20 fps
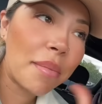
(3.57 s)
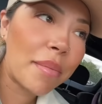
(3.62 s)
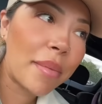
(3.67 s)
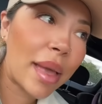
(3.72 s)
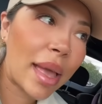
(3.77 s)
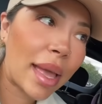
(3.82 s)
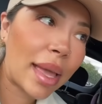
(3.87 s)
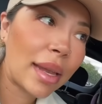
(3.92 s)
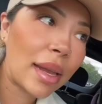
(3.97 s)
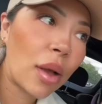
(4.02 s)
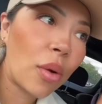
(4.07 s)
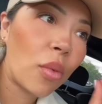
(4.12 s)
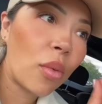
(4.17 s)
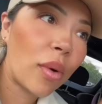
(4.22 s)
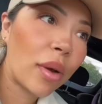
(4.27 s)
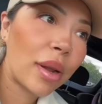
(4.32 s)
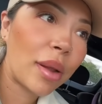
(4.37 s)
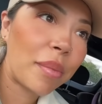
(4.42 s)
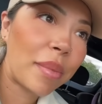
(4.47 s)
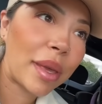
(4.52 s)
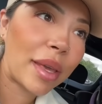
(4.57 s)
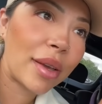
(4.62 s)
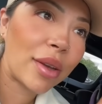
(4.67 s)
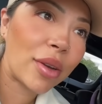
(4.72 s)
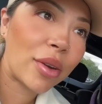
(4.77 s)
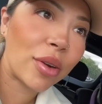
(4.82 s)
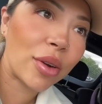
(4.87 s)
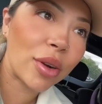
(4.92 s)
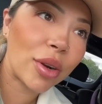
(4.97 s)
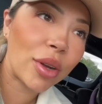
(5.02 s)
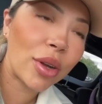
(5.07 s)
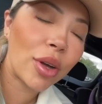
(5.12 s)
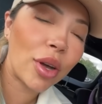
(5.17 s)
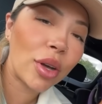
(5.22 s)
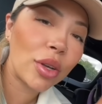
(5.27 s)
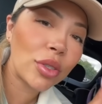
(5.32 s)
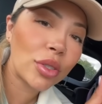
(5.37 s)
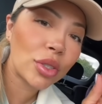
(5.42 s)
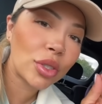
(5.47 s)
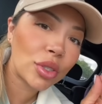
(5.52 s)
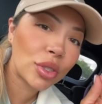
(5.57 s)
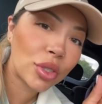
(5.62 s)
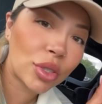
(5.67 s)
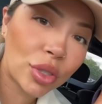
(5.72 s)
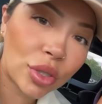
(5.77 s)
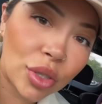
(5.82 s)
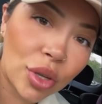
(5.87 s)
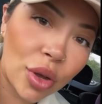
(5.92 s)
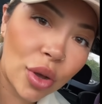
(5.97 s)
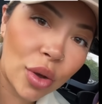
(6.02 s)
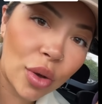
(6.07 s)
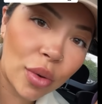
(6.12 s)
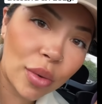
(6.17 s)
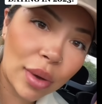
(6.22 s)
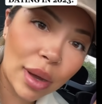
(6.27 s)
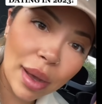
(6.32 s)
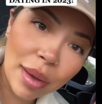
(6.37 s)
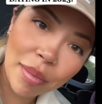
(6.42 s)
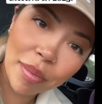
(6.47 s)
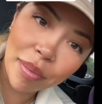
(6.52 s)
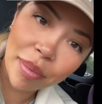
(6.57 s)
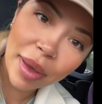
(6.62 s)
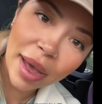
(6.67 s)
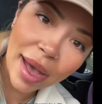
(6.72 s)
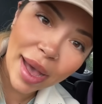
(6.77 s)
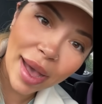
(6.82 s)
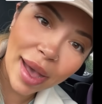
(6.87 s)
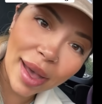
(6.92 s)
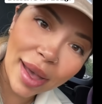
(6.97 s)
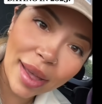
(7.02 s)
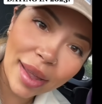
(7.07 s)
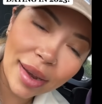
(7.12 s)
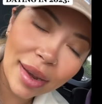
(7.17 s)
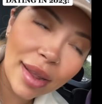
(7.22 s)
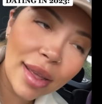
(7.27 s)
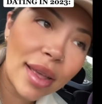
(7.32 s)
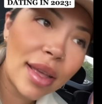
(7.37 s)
men want to be a girl so bad.